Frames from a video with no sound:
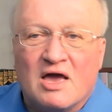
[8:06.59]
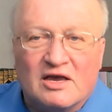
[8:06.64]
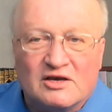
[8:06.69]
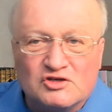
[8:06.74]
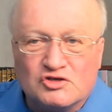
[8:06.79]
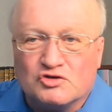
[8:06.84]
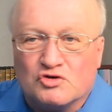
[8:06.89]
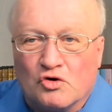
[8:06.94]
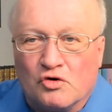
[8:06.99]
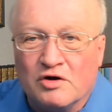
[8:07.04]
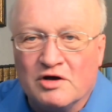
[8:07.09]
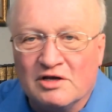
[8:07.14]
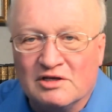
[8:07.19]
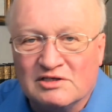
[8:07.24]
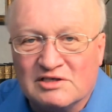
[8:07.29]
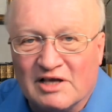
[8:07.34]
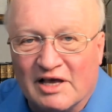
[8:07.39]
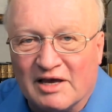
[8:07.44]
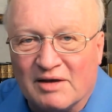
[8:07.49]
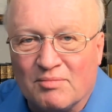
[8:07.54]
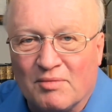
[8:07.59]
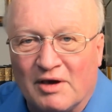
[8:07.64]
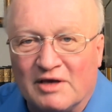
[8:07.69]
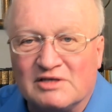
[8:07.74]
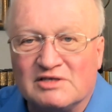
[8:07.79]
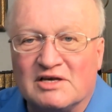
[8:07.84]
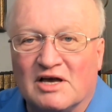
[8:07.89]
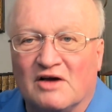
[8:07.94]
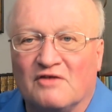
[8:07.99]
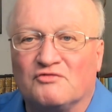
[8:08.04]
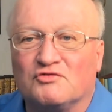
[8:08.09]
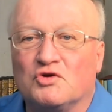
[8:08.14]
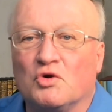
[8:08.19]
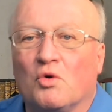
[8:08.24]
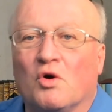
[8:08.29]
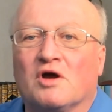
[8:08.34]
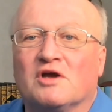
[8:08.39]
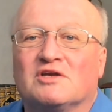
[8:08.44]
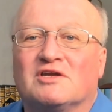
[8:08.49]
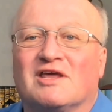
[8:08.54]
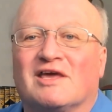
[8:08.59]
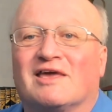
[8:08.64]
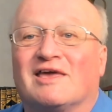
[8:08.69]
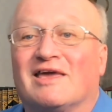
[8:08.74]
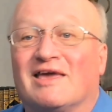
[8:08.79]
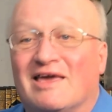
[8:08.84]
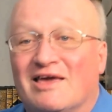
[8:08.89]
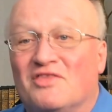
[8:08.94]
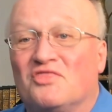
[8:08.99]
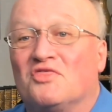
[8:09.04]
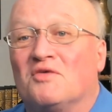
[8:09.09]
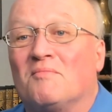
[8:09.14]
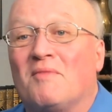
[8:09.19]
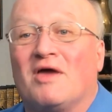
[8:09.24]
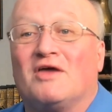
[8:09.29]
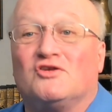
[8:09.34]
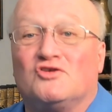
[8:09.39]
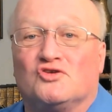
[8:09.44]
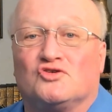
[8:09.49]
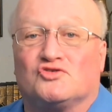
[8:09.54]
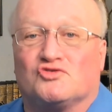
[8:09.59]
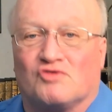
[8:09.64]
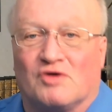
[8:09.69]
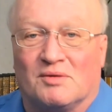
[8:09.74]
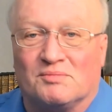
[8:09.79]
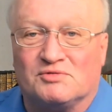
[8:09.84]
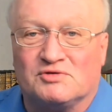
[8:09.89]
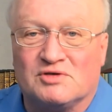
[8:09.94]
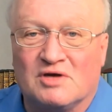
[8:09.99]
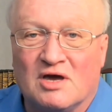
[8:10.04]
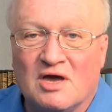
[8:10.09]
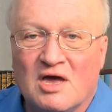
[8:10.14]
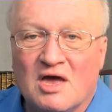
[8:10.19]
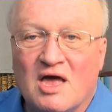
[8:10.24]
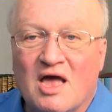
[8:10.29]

Historians like myself do our digging in the manuscripts,